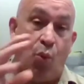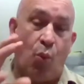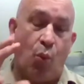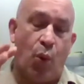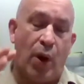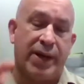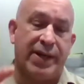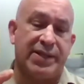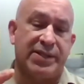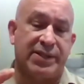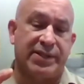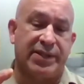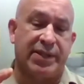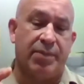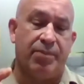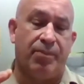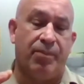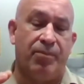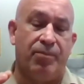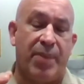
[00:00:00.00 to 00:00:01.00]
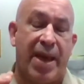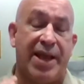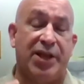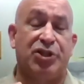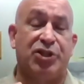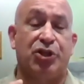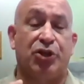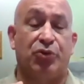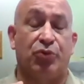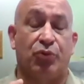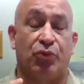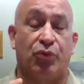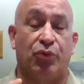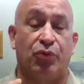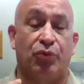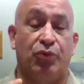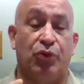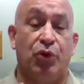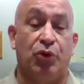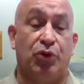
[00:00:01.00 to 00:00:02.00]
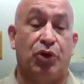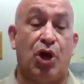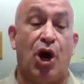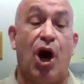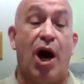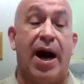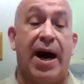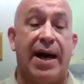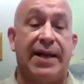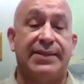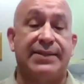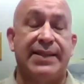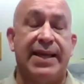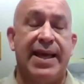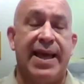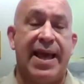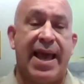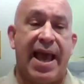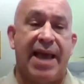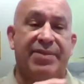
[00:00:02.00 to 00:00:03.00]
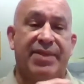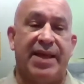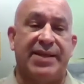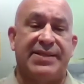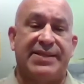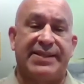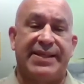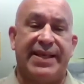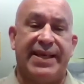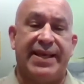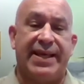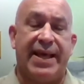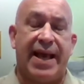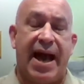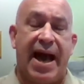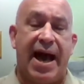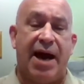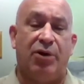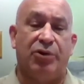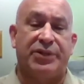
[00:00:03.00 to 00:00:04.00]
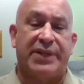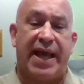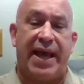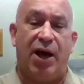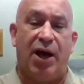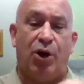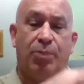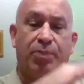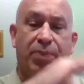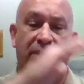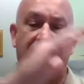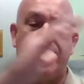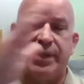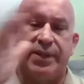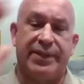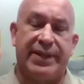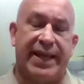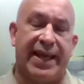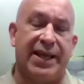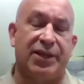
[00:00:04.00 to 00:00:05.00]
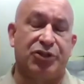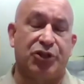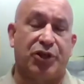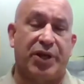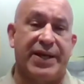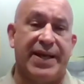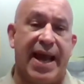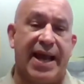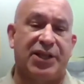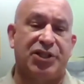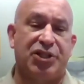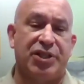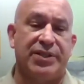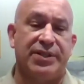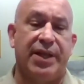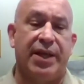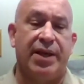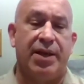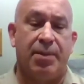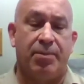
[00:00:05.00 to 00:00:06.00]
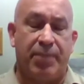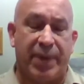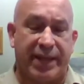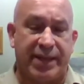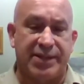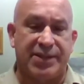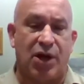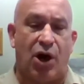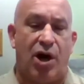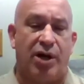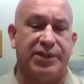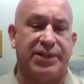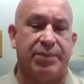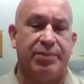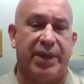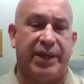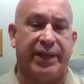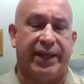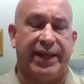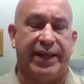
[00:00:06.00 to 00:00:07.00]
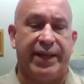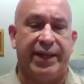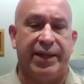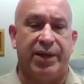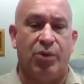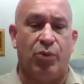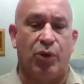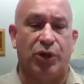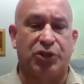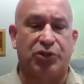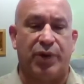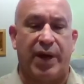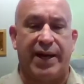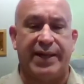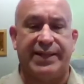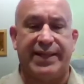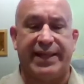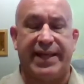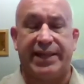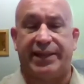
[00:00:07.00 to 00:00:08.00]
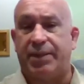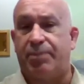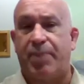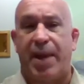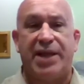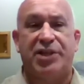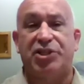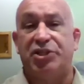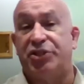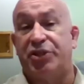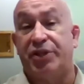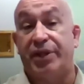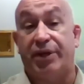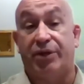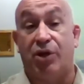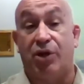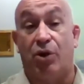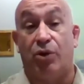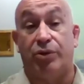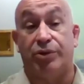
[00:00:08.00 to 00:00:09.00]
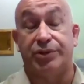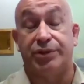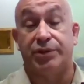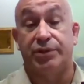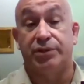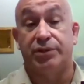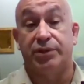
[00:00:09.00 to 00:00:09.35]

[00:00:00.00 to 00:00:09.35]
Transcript: what is the major root cause, and then see how to help the interconnection, because ultimately we're trying to get the patient to their goals.